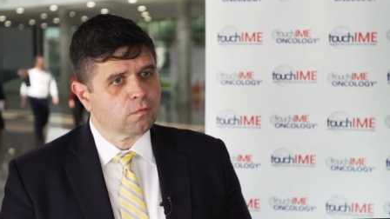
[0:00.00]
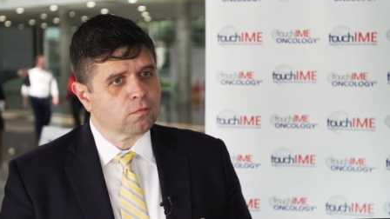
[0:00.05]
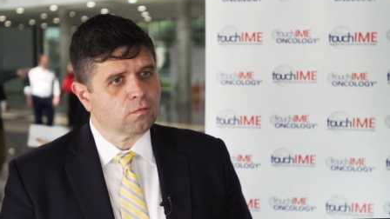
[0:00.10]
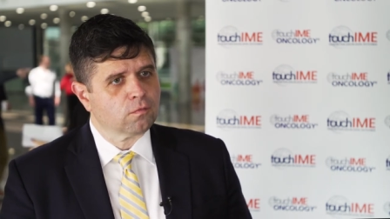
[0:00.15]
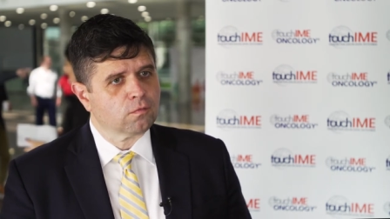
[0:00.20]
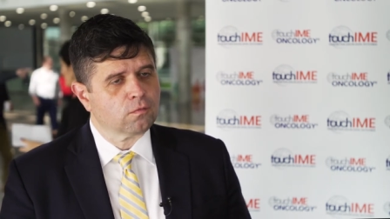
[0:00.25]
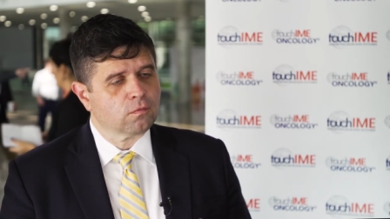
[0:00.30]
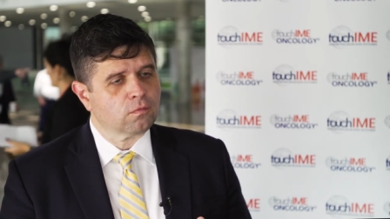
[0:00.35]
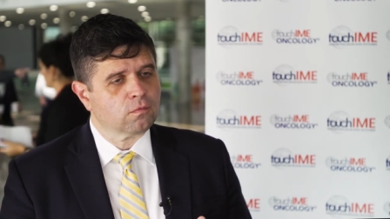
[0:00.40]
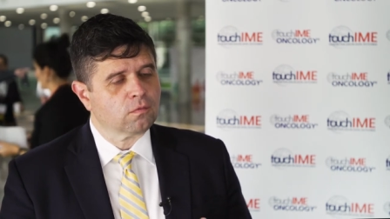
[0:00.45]

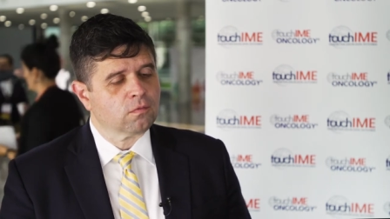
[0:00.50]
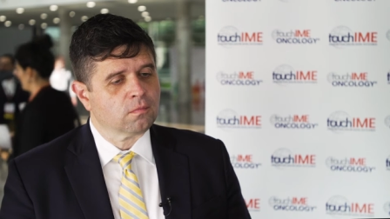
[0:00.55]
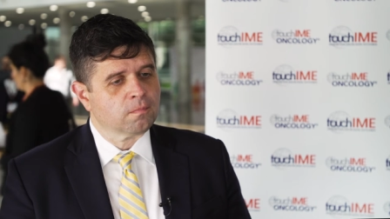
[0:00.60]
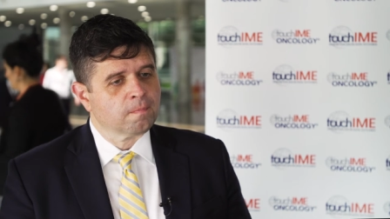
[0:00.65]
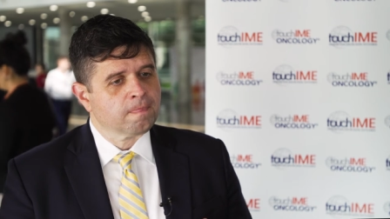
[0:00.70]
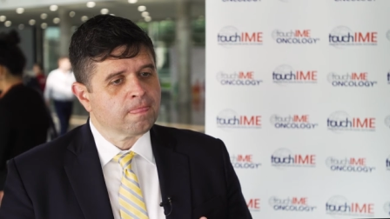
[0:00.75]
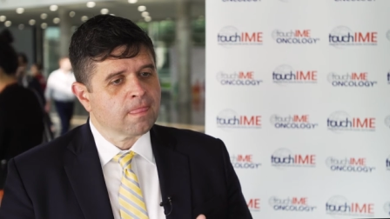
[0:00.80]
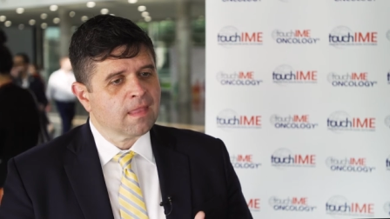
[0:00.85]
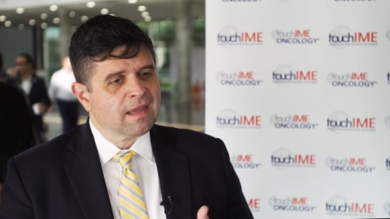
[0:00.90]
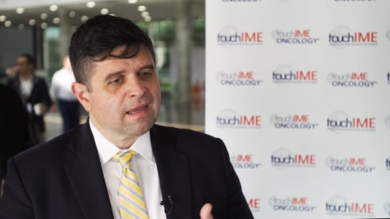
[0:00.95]
to
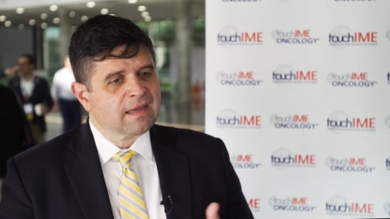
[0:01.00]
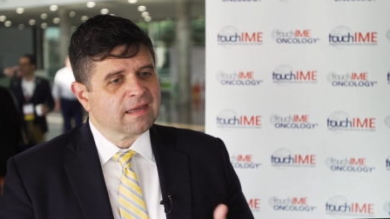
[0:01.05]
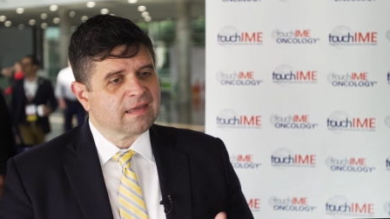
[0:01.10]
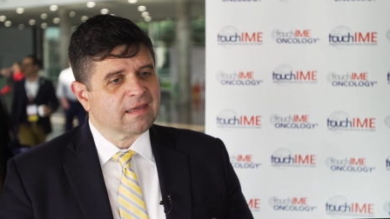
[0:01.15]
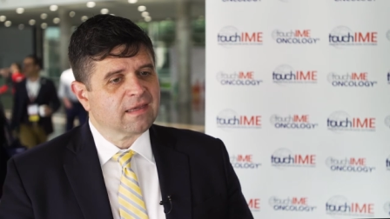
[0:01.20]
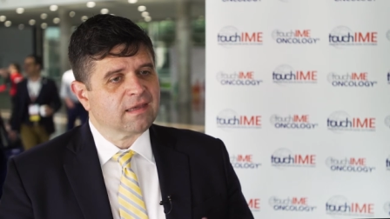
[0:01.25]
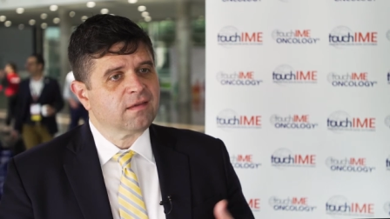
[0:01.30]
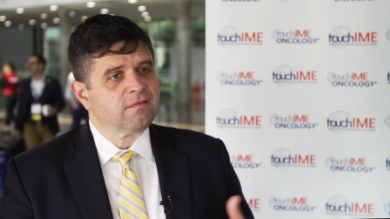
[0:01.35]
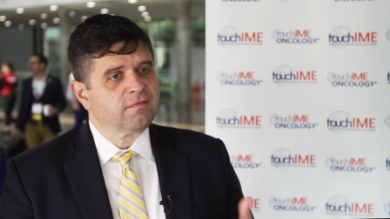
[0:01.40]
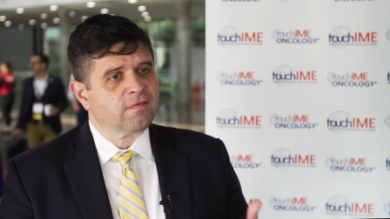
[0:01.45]

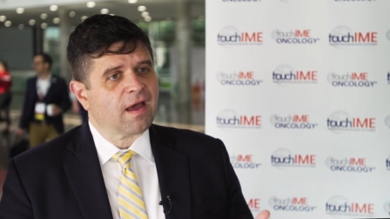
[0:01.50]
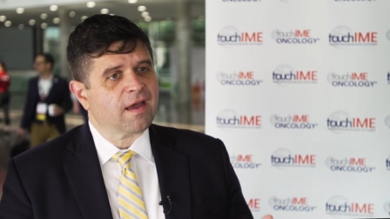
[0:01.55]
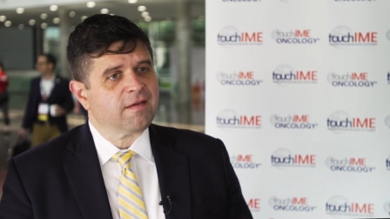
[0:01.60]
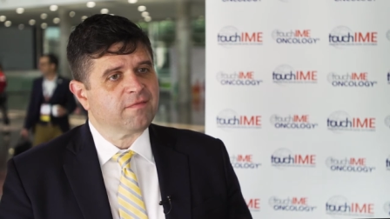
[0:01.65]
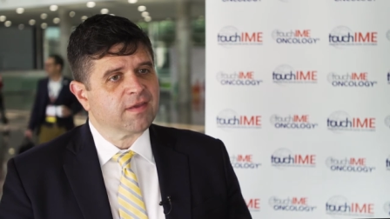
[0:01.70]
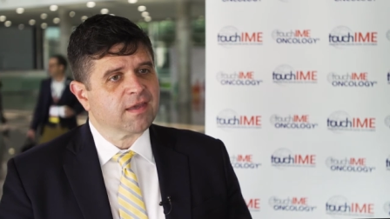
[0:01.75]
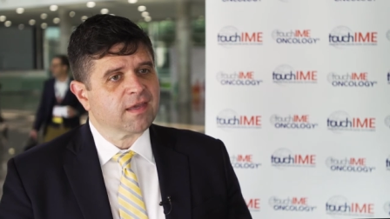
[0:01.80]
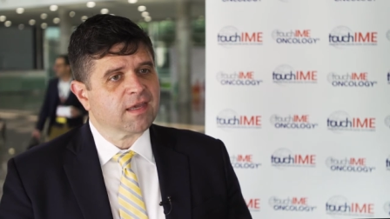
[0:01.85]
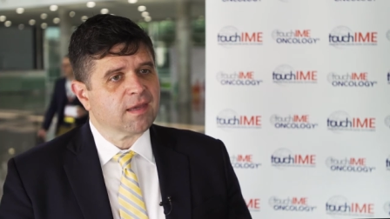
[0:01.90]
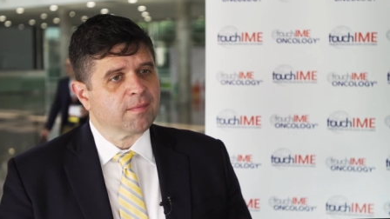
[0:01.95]
give
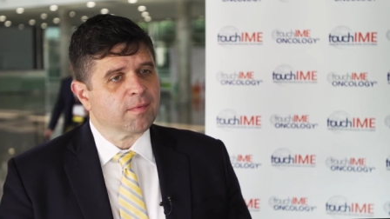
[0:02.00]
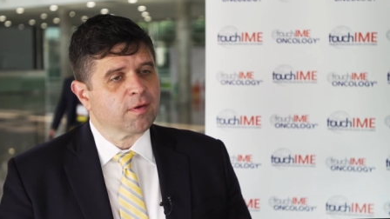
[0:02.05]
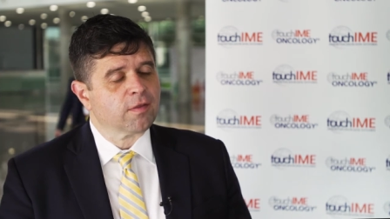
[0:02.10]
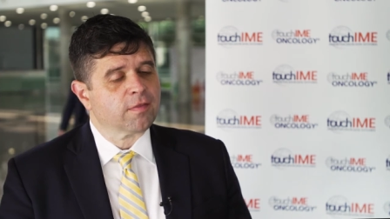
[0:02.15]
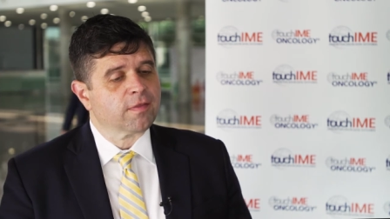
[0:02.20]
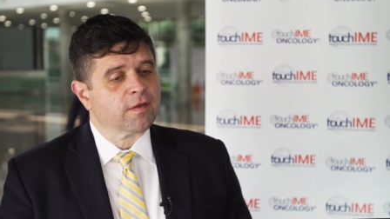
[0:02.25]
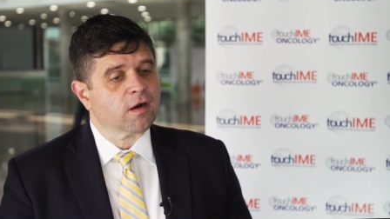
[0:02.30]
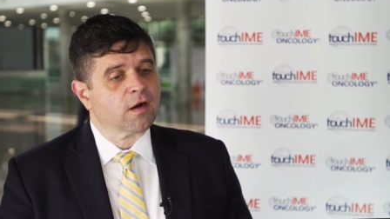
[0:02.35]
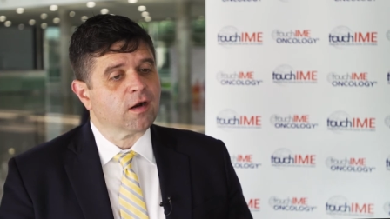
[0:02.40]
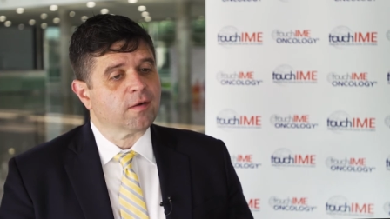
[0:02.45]
IV
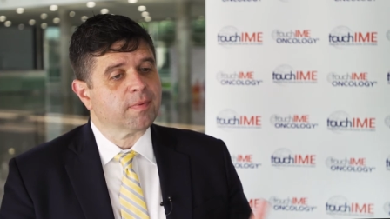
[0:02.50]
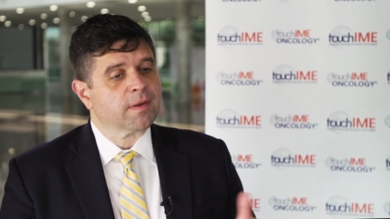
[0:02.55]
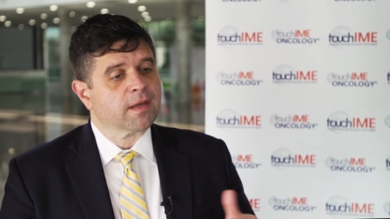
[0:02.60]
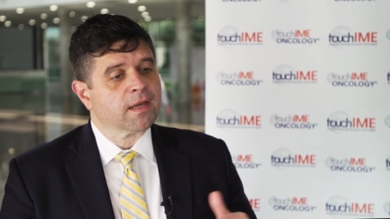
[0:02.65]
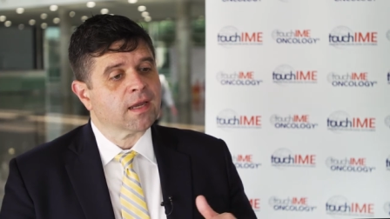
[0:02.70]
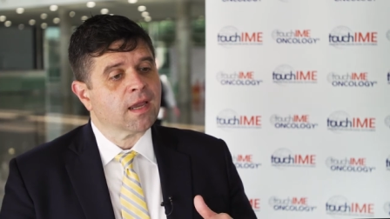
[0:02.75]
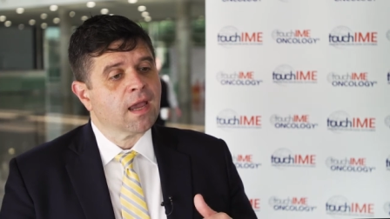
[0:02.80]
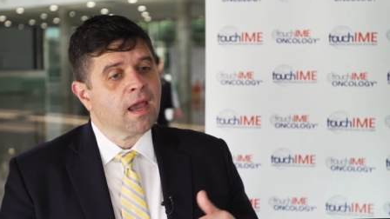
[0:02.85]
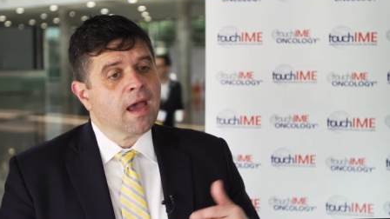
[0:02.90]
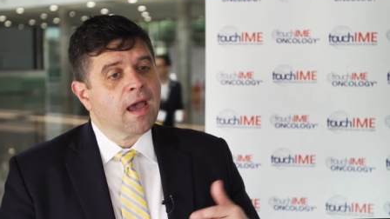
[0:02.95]
chemotherapy.